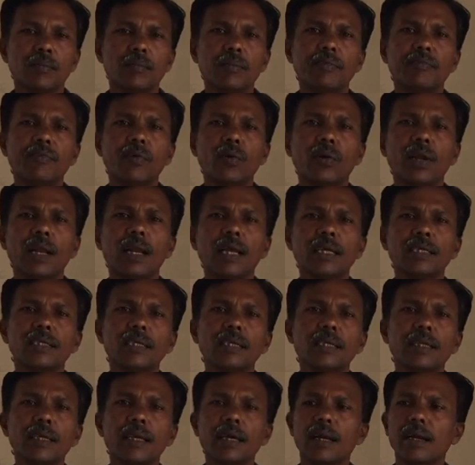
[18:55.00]
Before
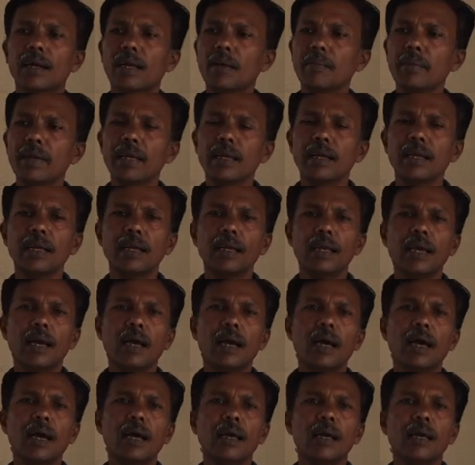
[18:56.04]
election, they are coming in,
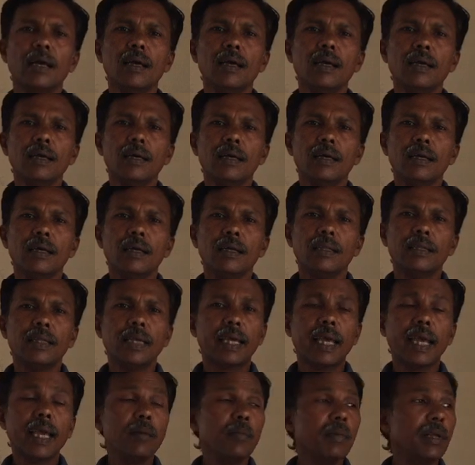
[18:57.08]
they
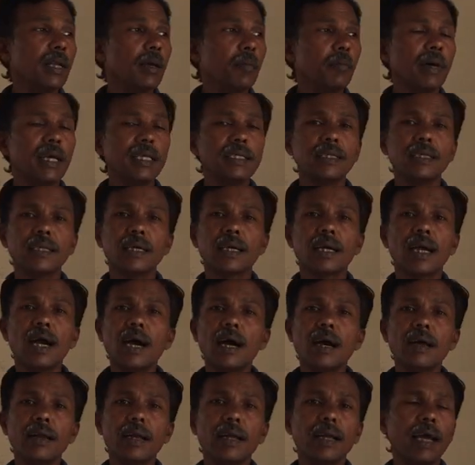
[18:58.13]
came in ambassador car,